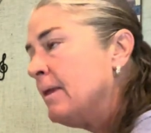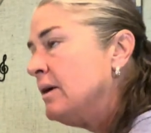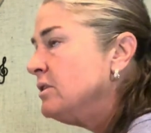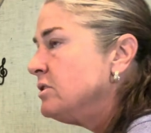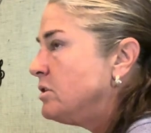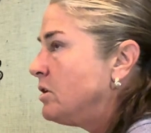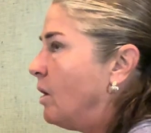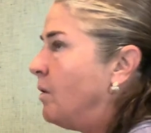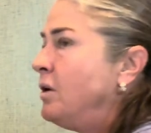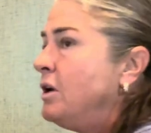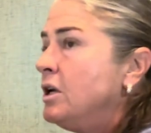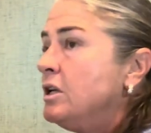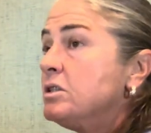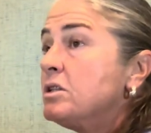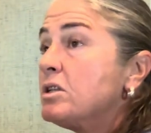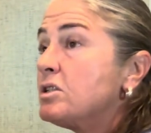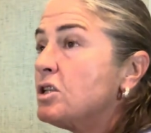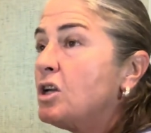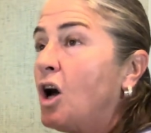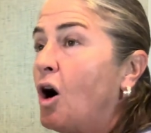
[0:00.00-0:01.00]
So it
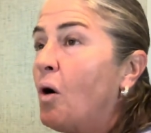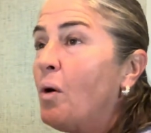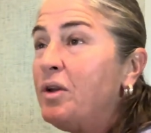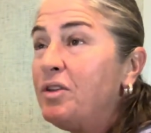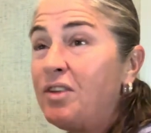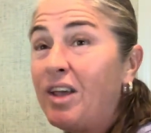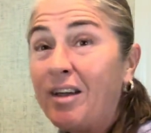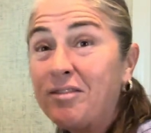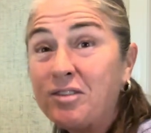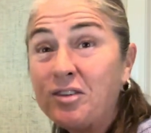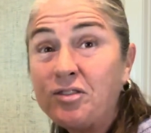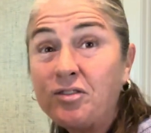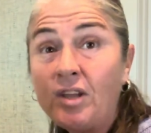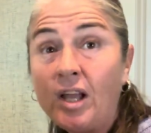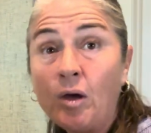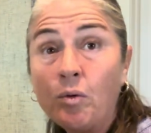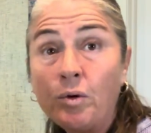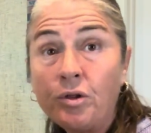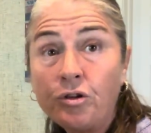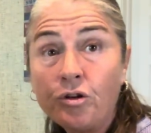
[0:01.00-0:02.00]
doesn't always have to
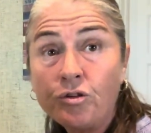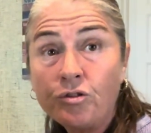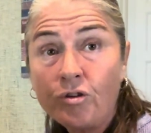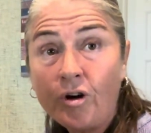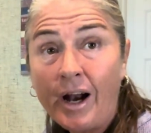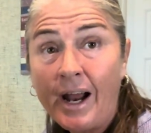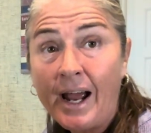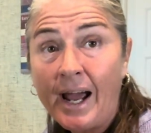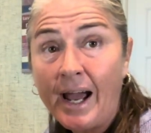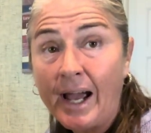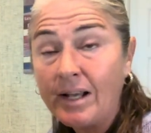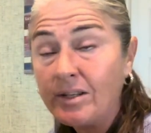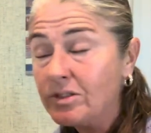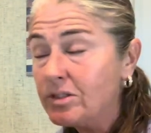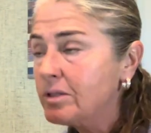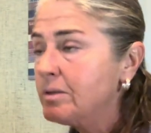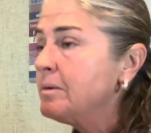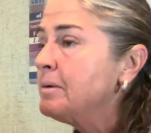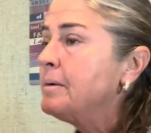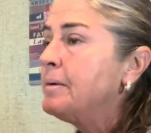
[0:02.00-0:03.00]
stay with your
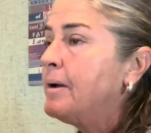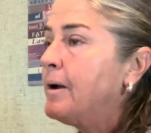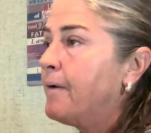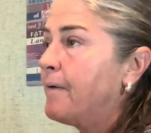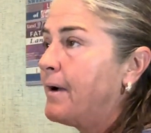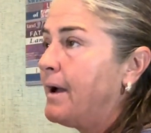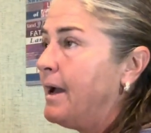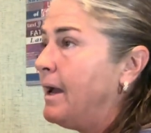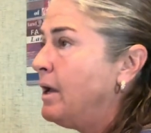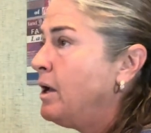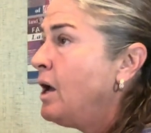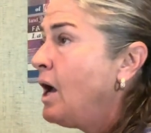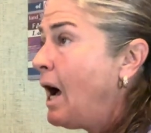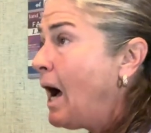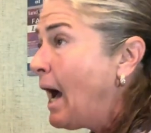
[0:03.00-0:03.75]
drags, okay?